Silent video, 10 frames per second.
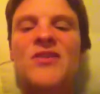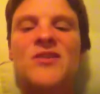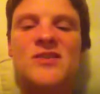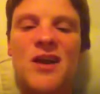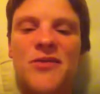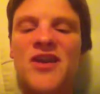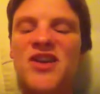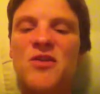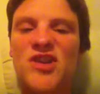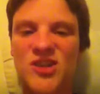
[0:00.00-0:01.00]
there's nothing
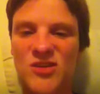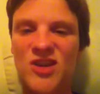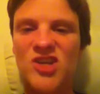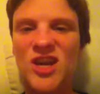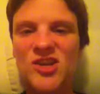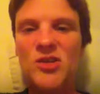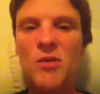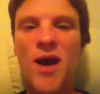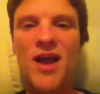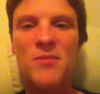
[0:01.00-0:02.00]
you can do to change
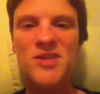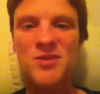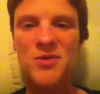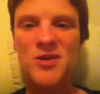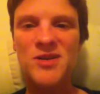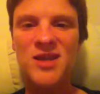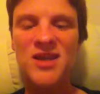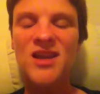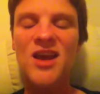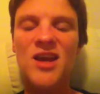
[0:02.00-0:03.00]
who I am as a
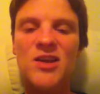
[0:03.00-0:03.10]
person.